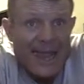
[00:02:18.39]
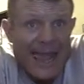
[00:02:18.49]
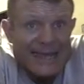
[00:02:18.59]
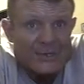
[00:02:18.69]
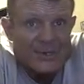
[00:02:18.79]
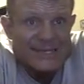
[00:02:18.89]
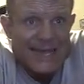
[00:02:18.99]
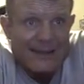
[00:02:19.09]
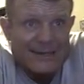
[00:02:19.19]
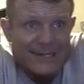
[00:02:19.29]
Cancerous
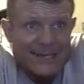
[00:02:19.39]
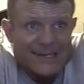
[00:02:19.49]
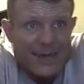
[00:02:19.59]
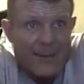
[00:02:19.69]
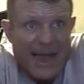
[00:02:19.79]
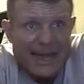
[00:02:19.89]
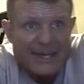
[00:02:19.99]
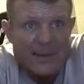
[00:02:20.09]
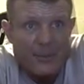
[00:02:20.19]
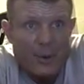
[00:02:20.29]
skeletons come
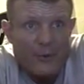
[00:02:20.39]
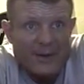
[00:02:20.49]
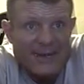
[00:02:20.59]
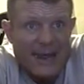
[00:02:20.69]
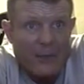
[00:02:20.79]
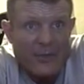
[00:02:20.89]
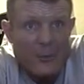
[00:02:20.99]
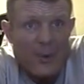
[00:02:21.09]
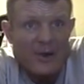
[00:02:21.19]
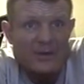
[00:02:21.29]
back into perfect health
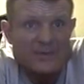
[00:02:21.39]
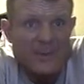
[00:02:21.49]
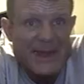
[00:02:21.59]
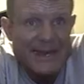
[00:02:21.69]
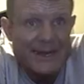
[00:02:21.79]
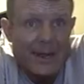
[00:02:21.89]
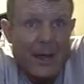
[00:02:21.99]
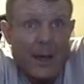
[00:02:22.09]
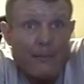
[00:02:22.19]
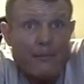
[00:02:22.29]
in record speed.
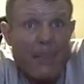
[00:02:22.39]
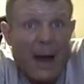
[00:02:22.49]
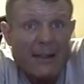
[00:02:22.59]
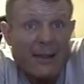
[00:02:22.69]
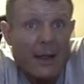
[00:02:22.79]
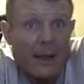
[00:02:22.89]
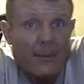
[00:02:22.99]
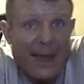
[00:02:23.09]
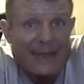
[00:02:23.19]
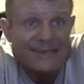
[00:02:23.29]
Bottle it
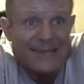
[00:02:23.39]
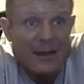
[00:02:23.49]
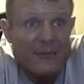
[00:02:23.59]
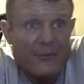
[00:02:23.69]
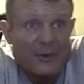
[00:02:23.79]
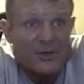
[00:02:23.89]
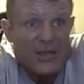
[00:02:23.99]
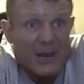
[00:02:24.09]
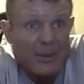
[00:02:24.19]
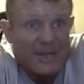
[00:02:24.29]
up and sell it for as
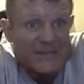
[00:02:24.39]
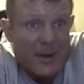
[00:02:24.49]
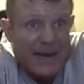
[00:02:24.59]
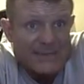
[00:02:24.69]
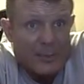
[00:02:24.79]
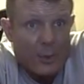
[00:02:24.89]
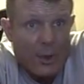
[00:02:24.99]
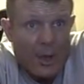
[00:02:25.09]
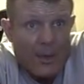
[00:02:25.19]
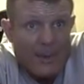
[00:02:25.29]
cheaply as
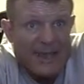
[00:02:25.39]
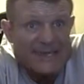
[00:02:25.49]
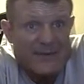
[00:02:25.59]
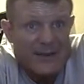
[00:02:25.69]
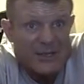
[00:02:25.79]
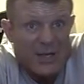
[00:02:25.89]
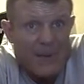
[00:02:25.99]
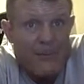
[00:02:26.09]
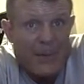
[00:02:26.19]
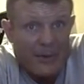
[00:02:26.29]
possible, because
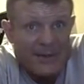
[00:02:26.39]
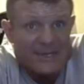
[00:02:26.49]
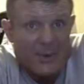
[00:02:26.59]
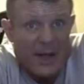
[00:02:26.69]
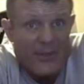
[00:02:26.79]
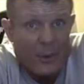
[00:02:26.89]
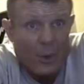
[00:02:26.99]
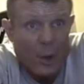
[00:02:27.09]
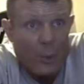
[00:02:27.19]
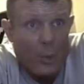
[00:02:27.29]
eventually billions around the
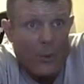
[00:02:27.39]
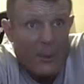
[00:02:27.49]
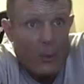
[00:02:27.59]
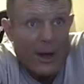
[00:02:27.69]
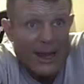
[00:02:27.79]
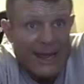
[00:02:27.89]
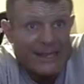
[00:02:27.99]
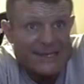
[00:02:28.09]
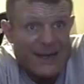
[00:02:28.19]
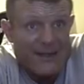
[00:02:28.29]
globe will be wanting
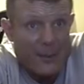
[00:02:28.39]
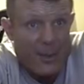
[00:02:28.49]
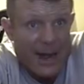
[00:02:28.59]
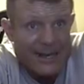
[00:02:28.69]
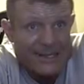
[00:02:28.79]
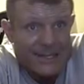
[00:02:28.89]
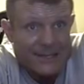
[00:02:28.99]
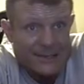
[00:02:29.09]
it inside their bodies.